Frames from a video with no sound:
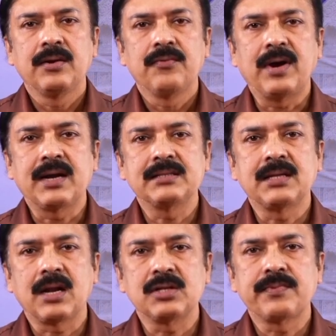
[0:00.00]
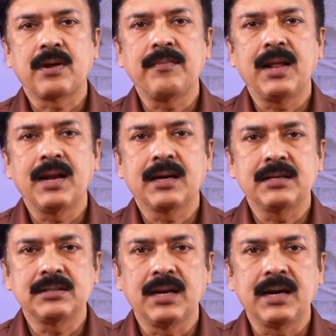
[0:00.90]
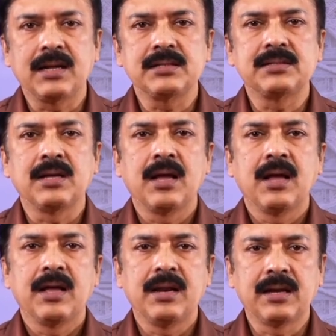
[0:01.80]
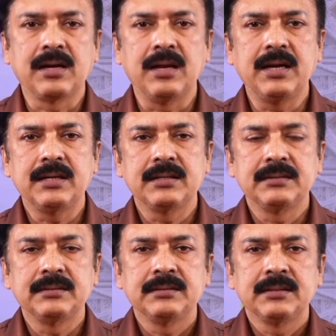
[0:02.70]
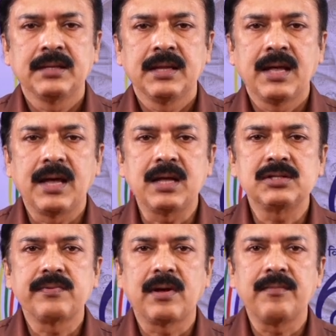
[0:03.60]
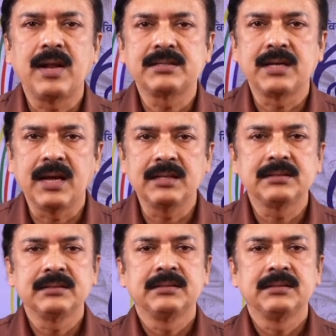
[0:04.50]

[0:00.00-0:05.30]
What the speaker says: what is Heron's formula? Let us recall it. Heron's formula says